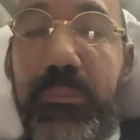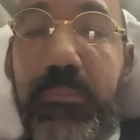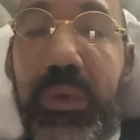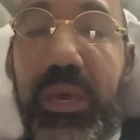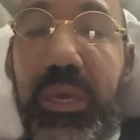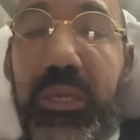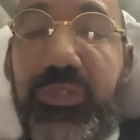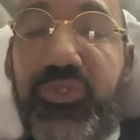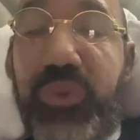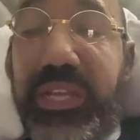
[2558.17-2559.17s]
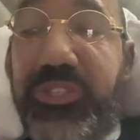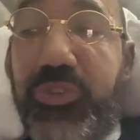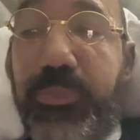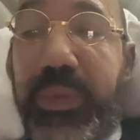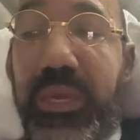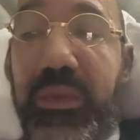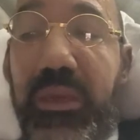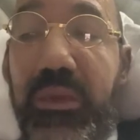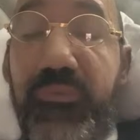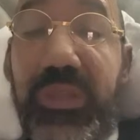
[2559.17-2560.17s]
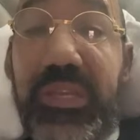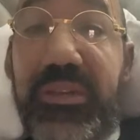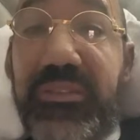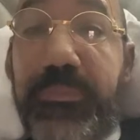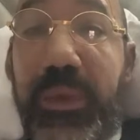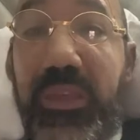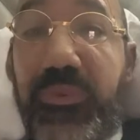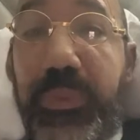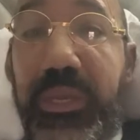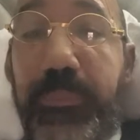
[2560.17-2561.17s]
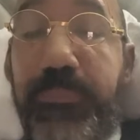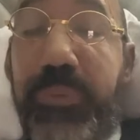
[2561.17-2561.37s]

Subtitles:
my trach tubing really doesn't bother me.